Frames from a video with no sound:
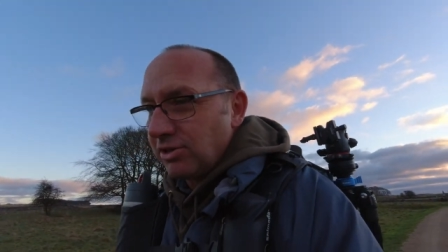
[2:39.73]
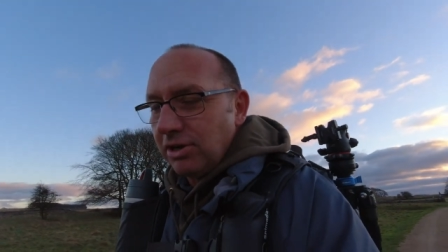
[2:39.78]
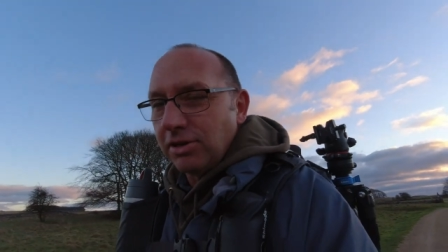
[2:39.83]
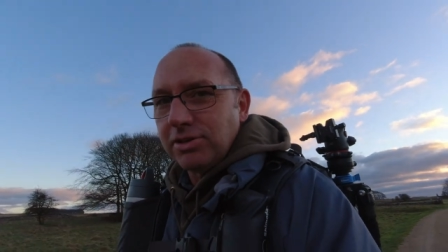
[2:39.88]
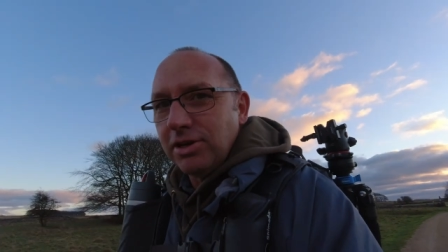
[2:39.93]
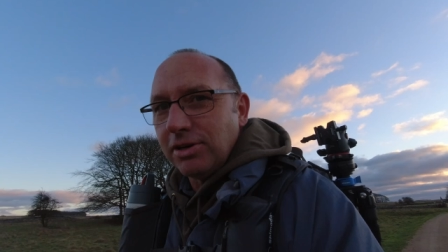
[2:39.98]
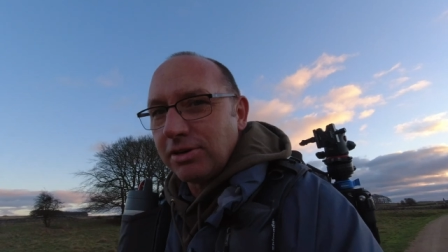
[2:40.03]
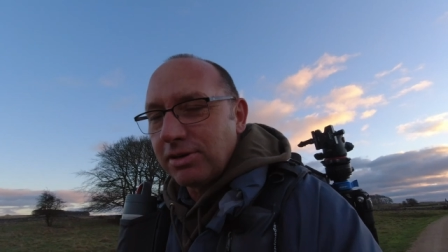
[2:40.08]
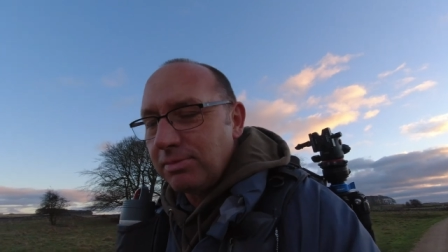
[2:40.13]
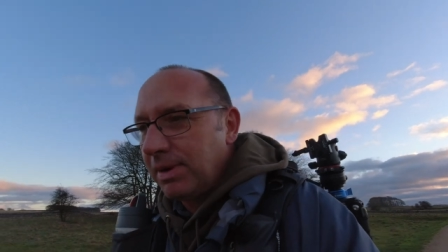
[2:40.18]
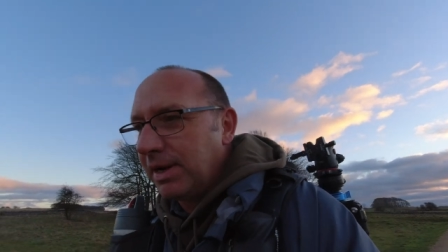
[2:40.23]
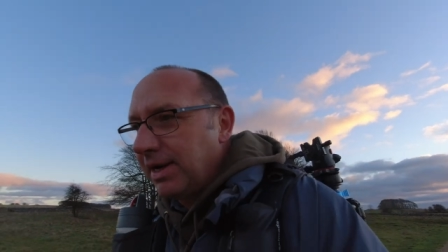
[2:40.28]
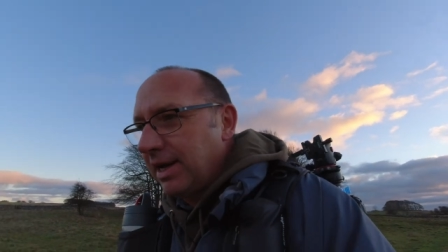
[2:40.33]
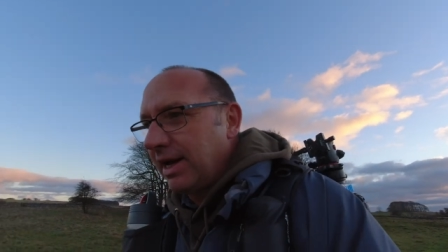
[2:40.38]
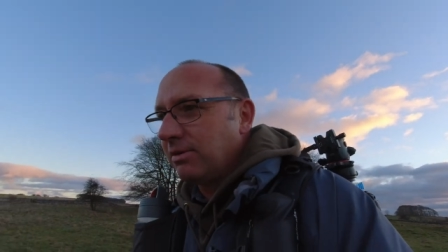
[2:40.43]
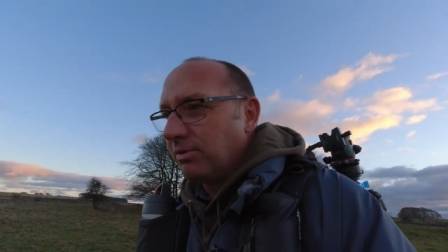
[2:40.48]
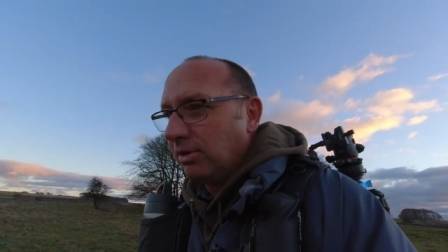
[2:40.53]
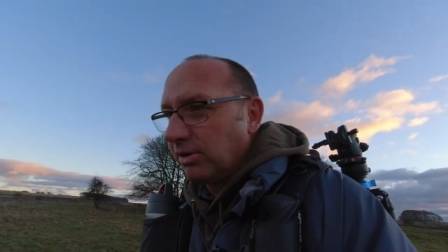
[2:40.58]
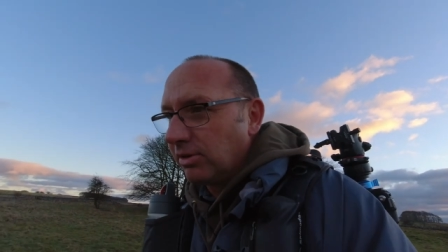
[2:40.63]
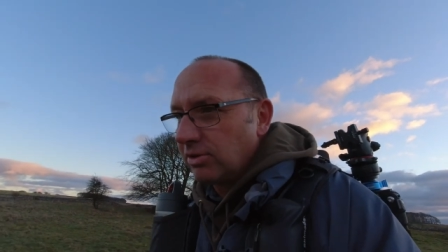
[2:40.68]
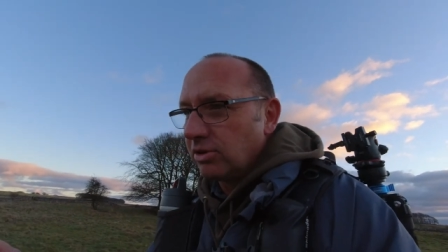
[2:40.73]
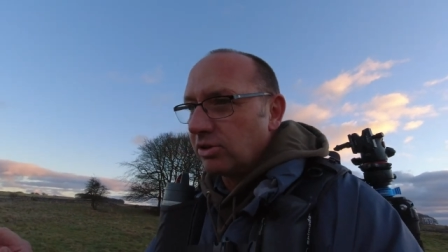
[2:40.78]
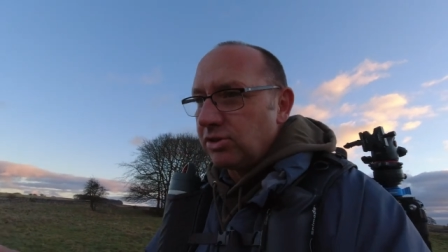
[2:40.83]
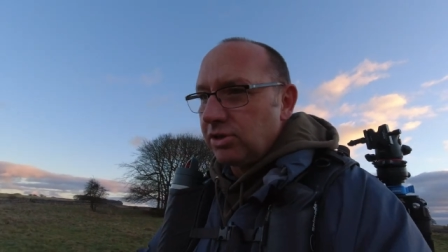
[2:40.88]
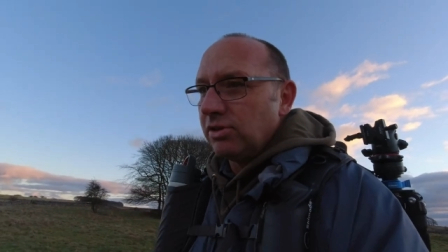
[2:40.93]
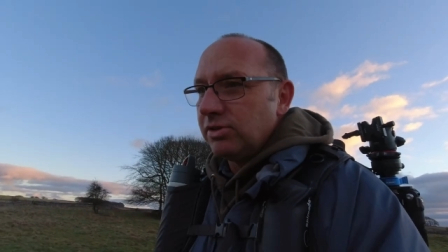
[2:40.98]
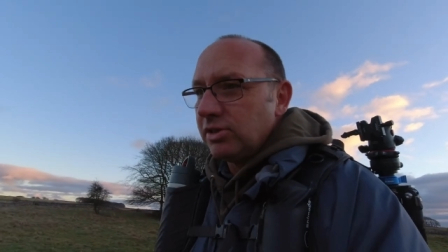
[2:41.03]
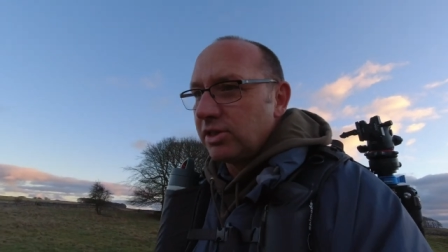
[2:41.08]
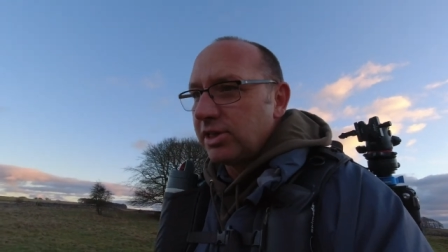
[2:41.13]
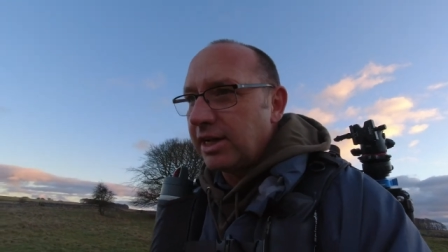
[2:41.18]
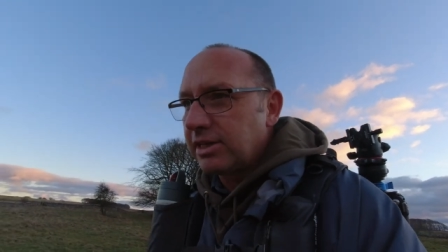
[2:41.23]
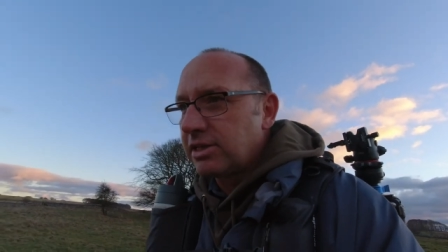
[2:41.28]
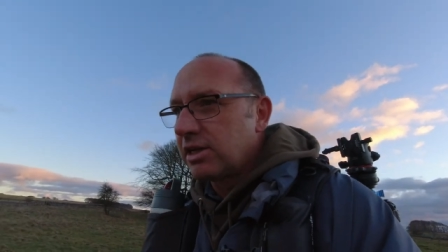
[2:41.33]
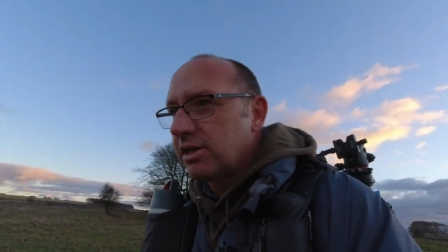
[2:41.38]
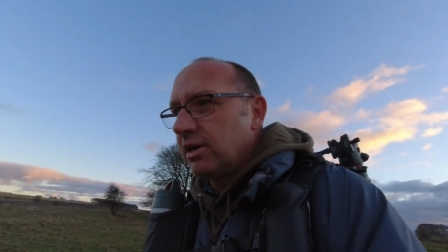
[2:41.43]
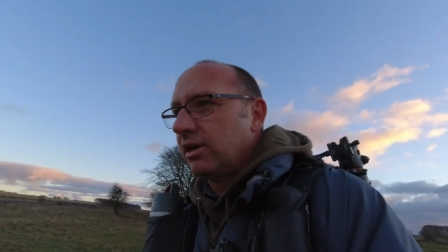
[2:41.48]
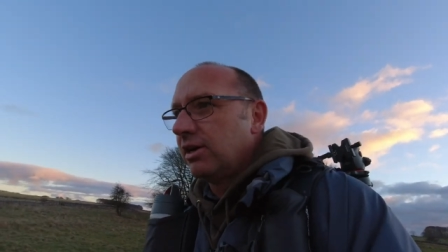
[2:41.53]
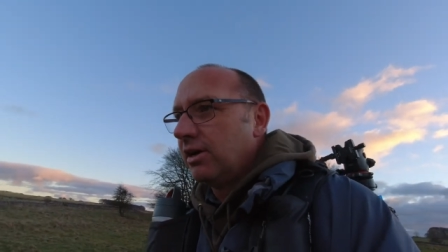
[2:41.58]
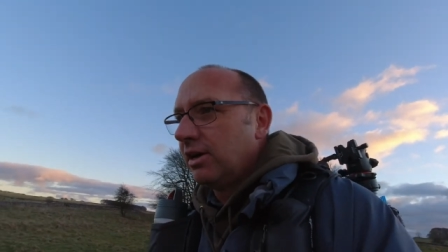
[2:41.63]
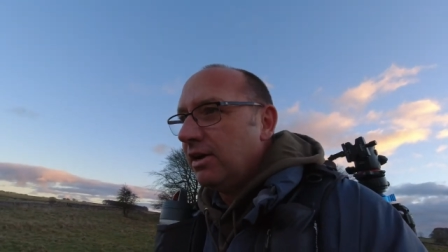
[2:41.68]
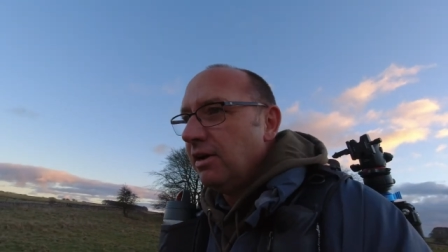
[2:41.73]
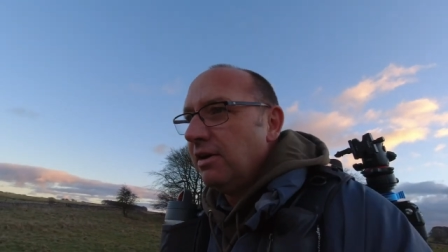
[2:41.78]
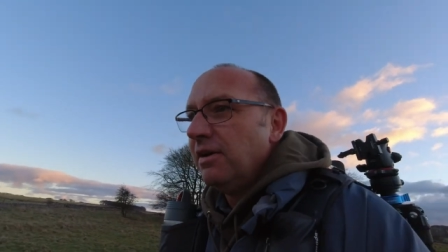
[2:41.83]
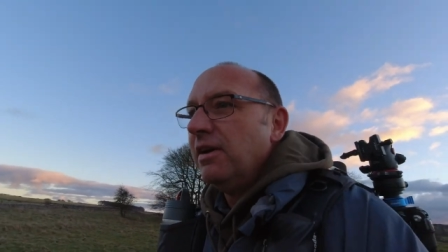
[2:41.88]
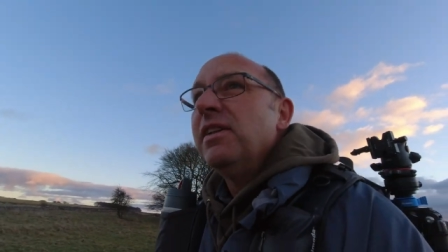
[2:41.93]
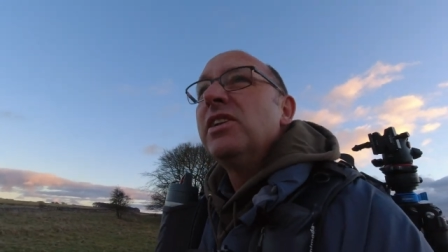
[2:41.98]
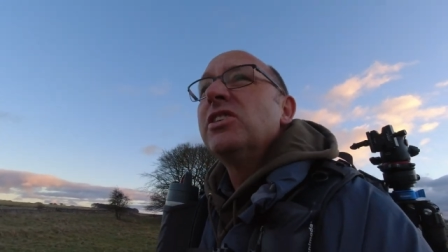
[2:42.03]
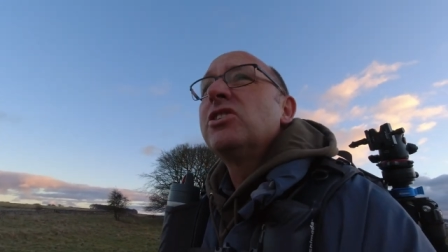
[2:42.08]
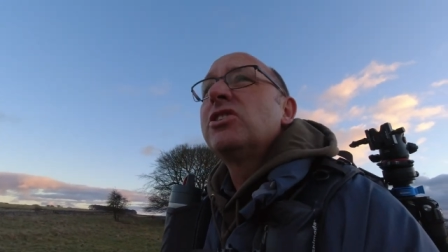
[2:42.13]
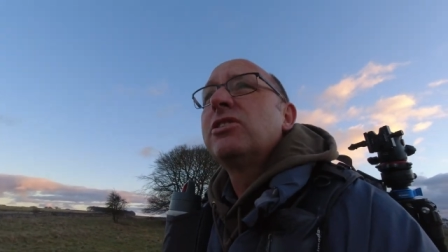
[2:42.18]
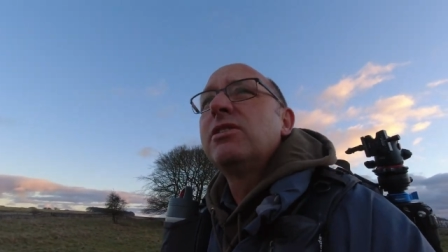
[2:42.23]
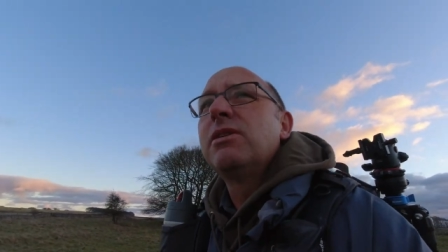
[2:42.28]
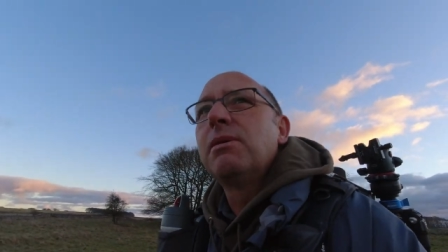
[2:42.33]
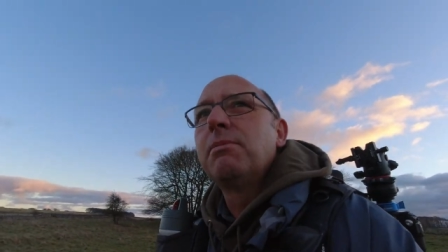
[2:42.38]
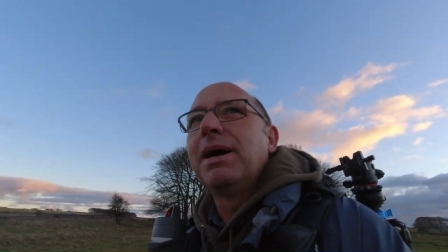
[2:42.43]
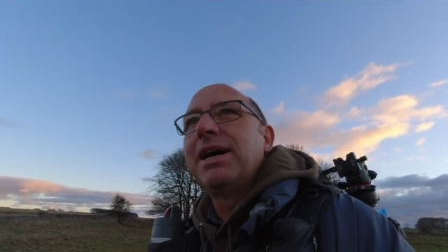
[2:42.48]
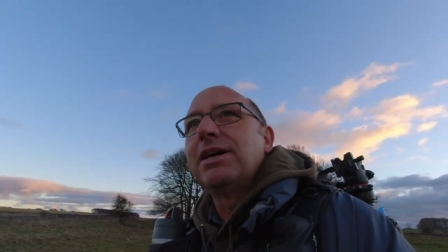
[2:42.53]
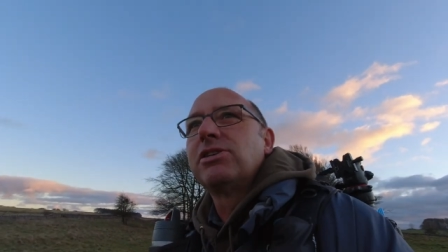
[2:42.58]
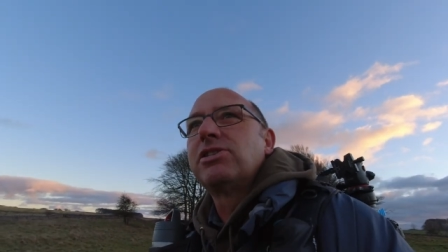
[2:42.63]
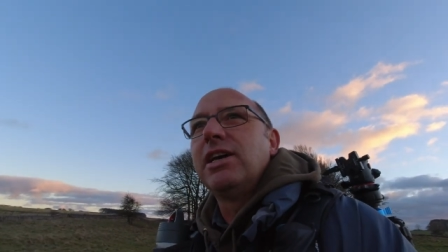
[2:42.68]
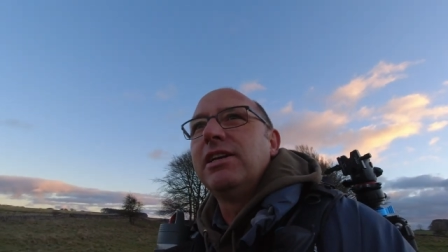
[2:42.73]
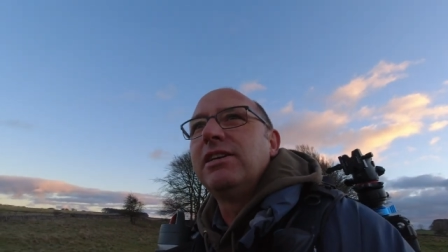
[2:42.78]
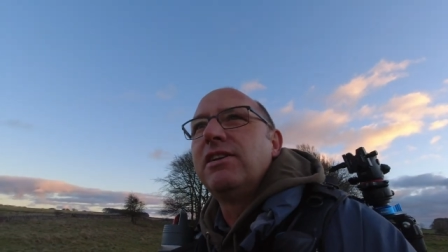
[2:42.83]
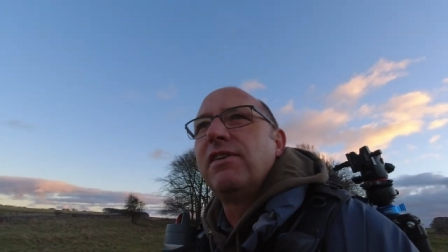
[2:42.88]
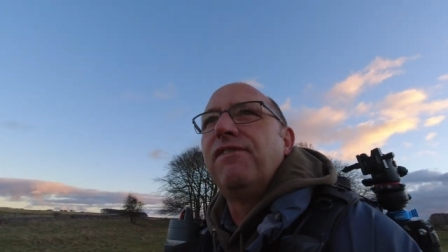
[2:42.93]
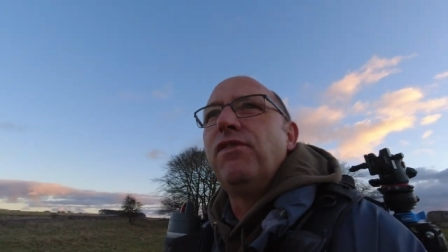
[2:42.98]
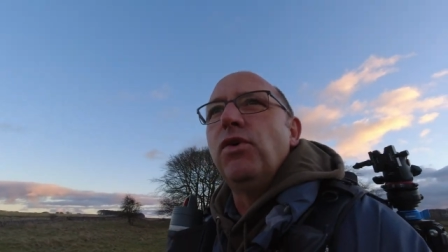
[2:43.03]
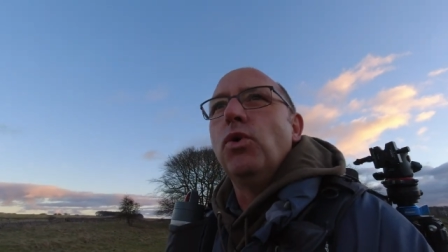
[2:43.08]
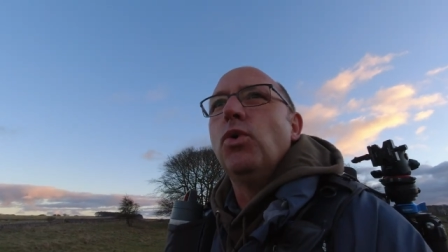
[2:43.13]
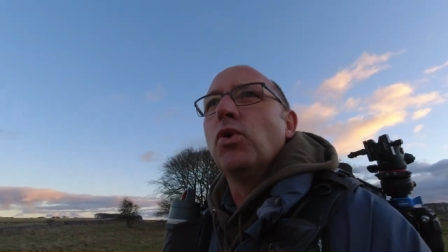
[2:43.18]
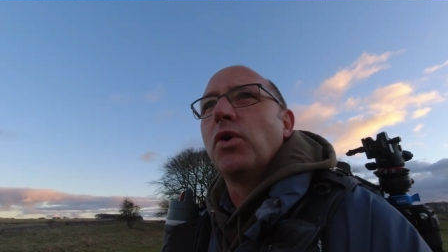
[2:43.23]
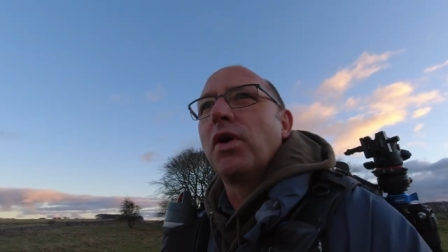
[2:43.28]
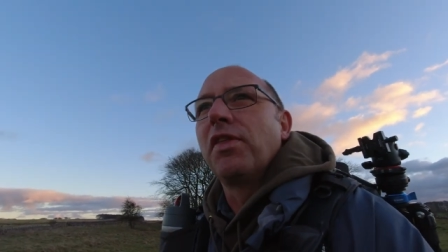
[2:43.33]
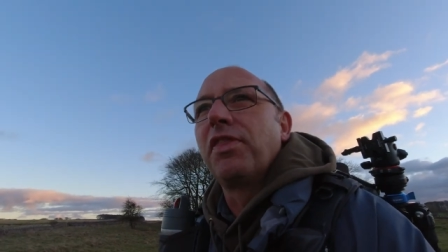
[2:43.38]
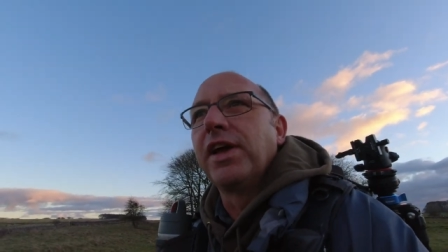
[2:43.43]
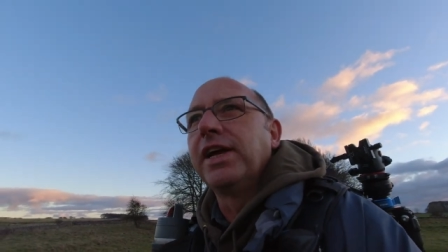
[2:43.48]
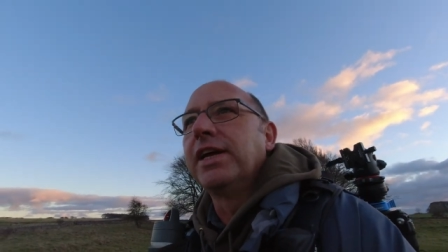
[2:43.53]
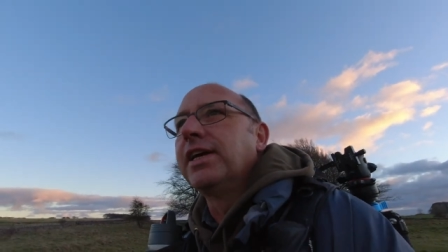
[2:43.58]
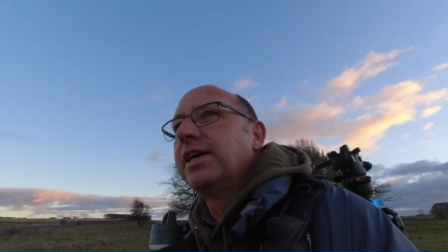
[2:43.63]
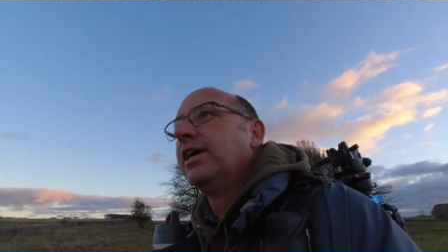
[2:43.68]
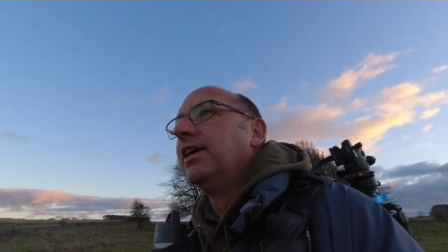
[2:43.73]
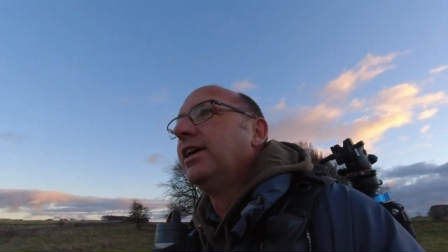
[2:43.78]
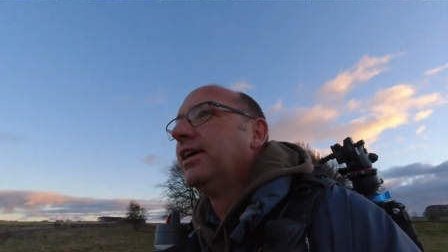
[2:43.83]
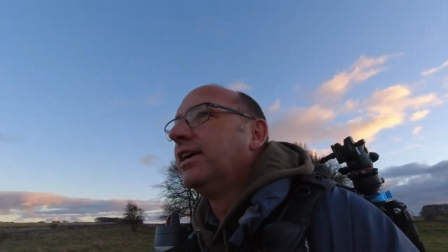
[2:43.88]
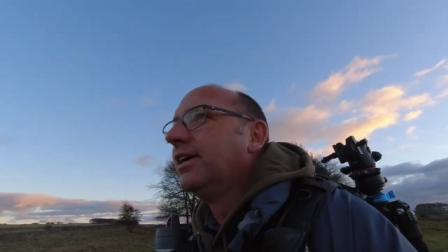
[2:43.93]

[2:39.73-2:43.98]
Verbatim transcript: so it's not going to be a late one because sunset's at about 10 to 4, I think.